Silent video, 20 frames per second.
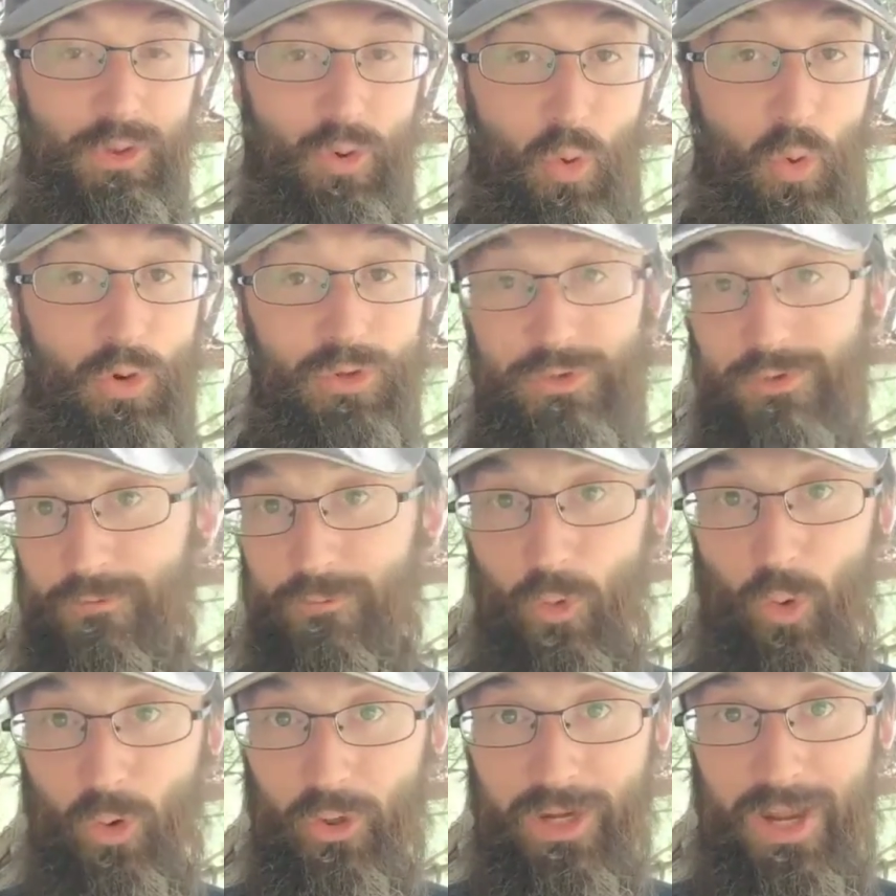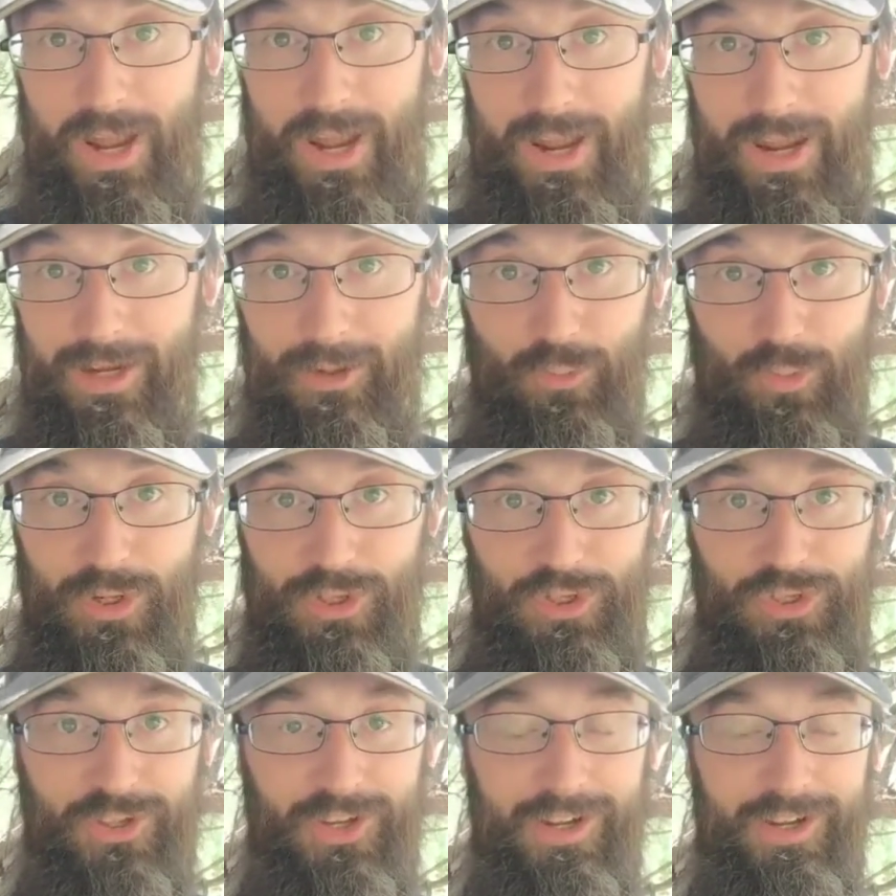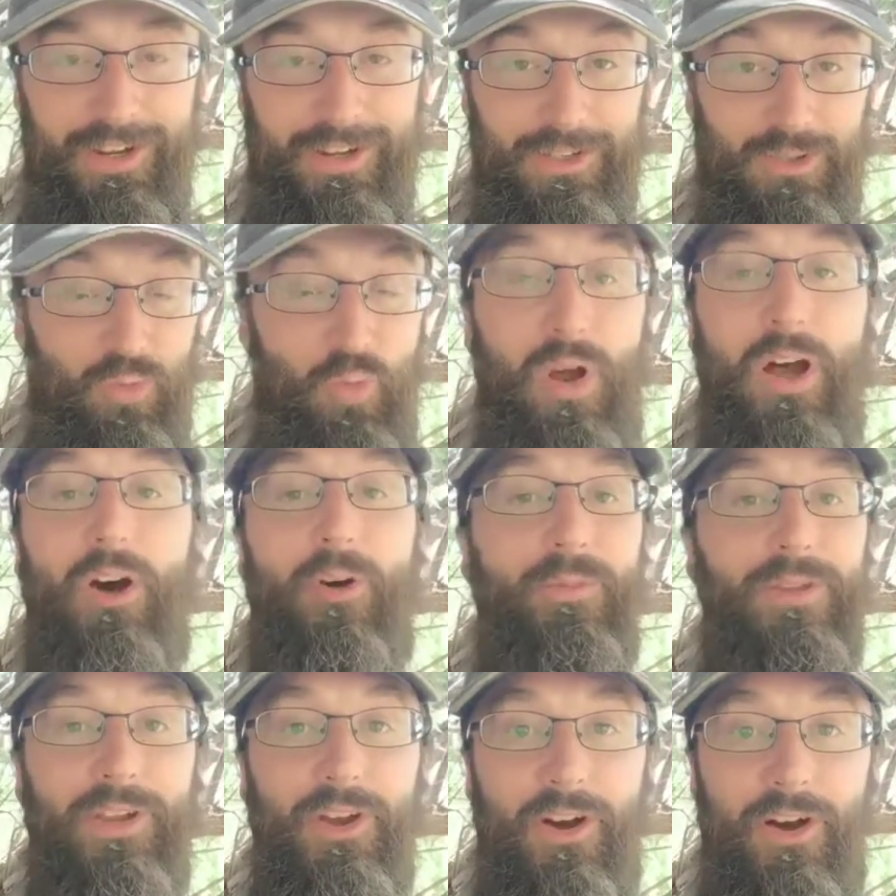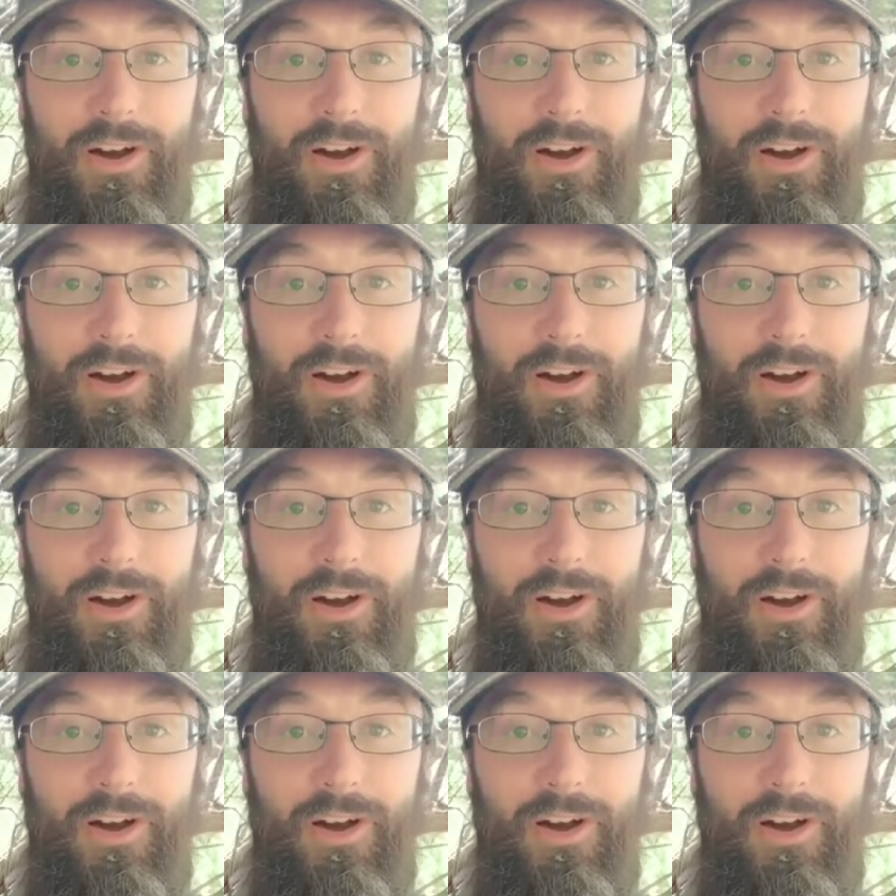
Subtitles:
records in 4K, which is well